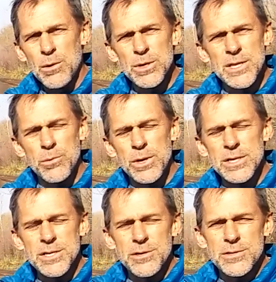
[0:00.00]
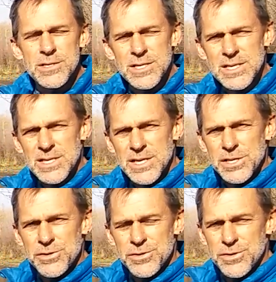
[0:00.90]
And what they want to do is
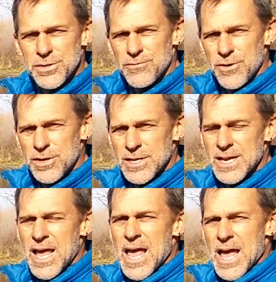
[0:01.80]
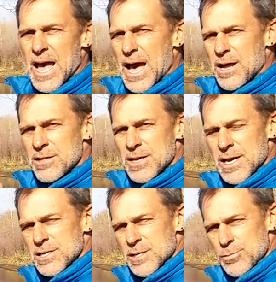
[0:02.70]
continue to divert it out of the
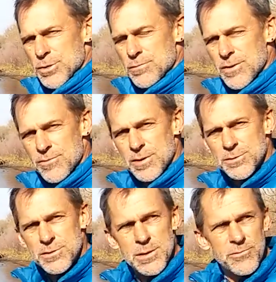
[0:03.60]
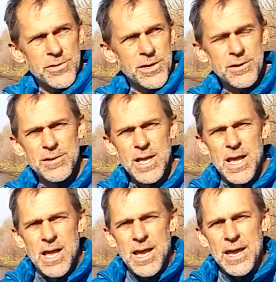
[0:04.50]
Poudre River upstream of here
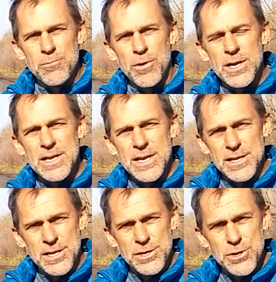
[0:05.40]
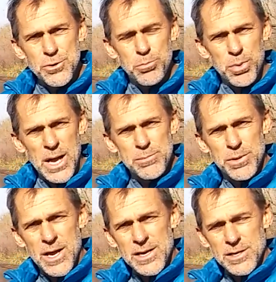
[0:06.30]
and run it in a new
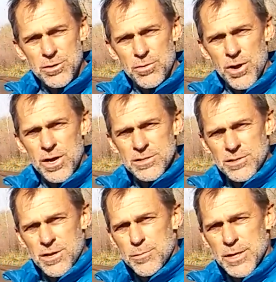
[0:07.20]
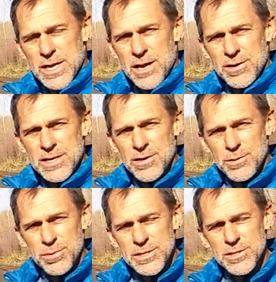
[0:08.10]
pipeline across Larimer County
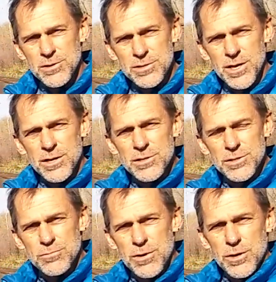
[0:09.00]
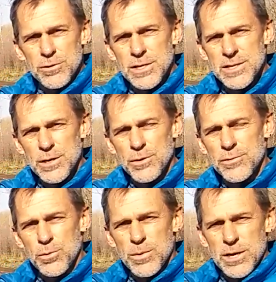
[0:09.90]
on a place called Douglas Road, and then
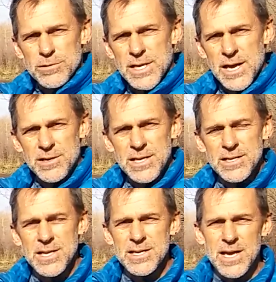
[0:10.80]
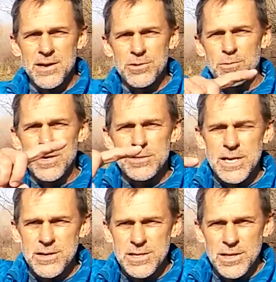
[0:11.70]
over to Weld County, and then down the
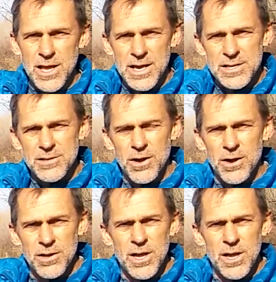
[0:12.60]
Weld County line,